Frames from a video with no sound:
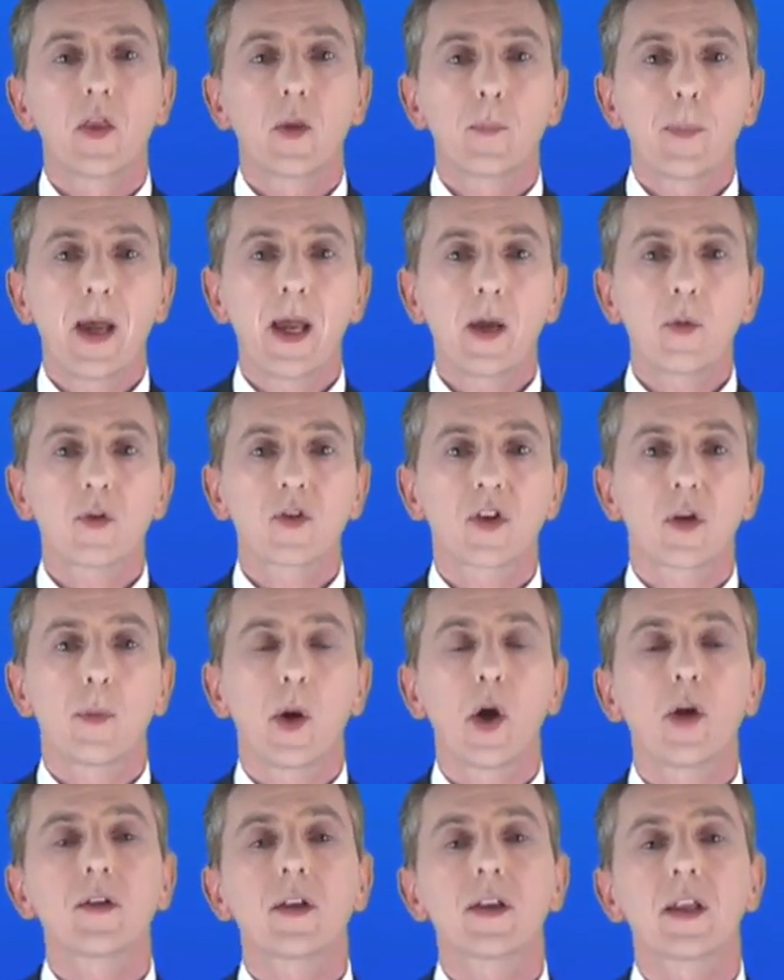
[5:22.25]
The penguins are
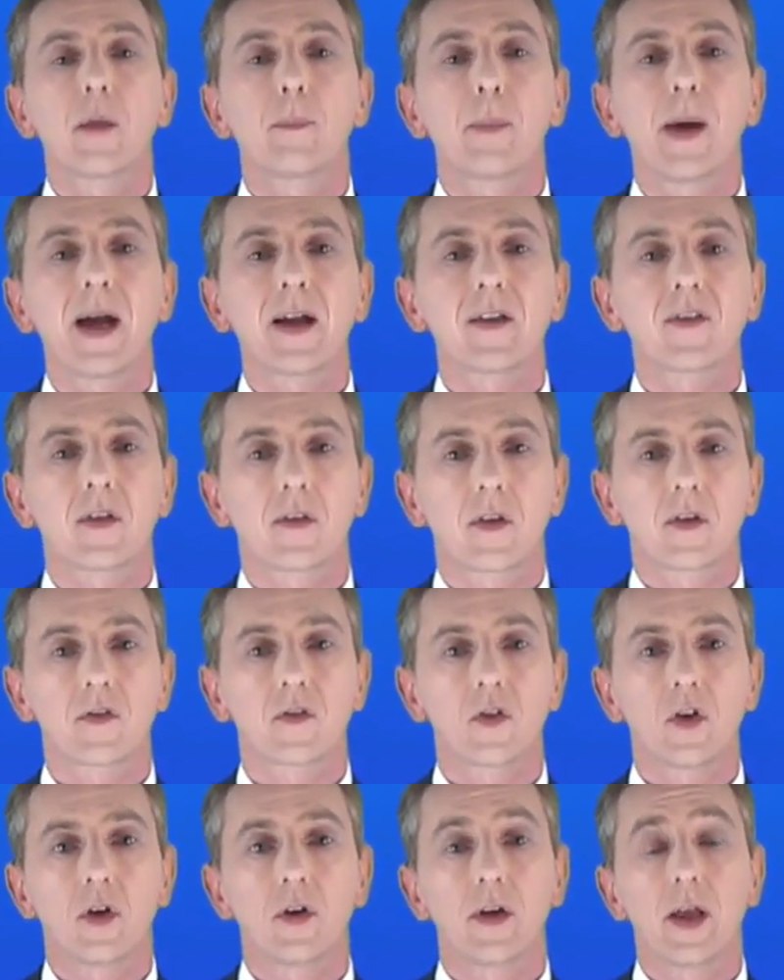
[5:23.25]
pointing their backs at the
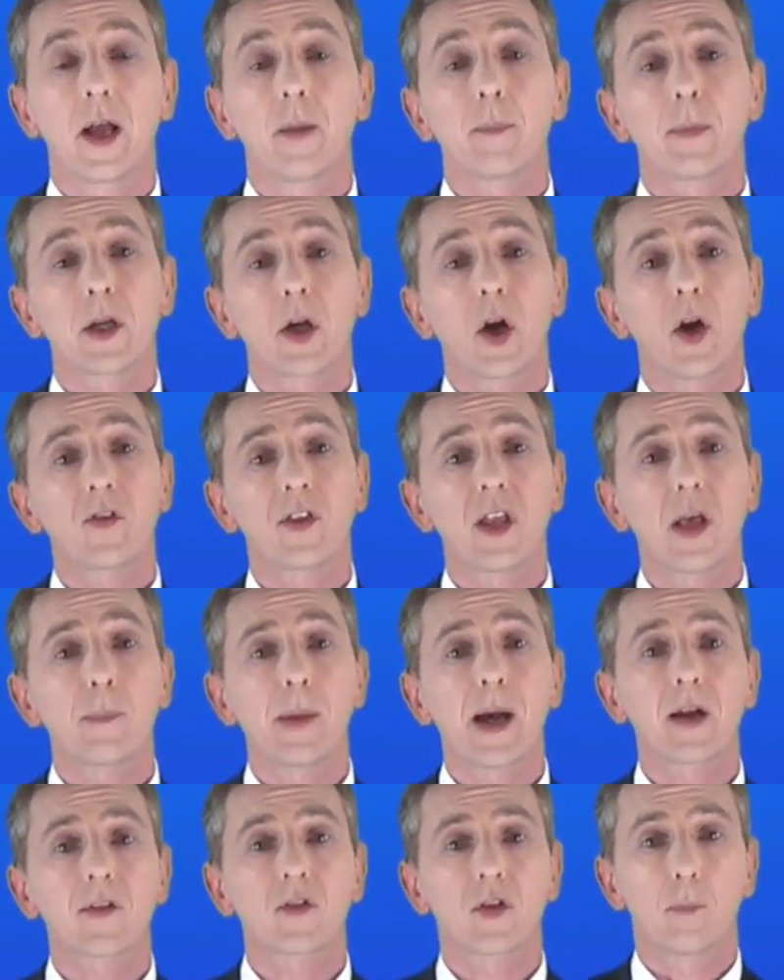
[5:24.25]
sun, and because their
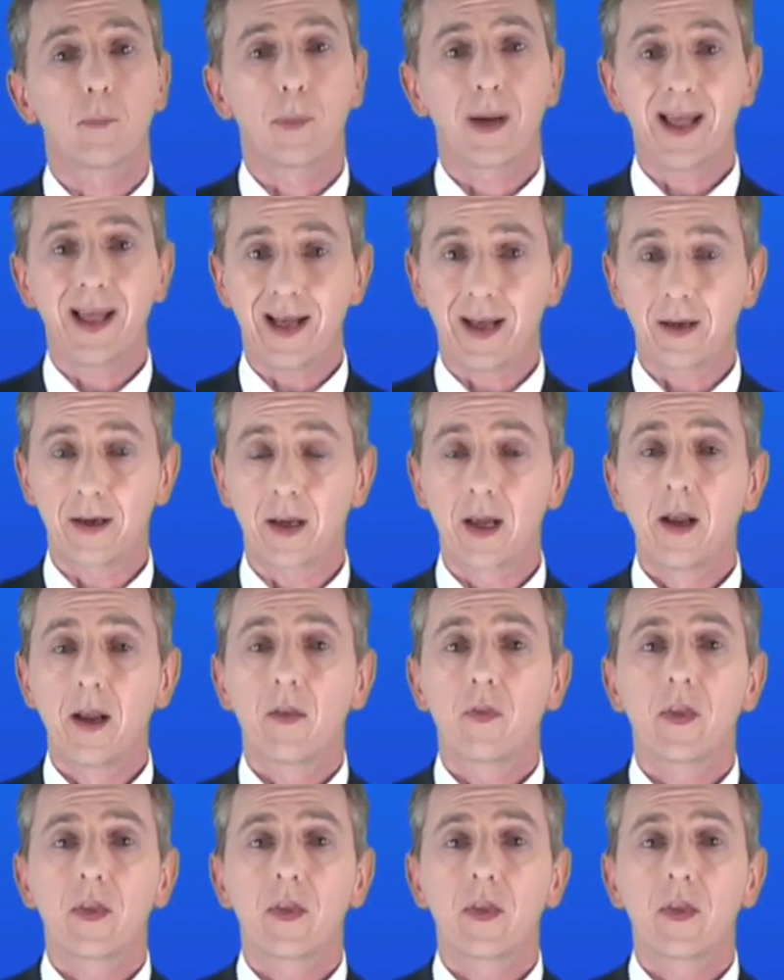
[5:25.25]
backs are black,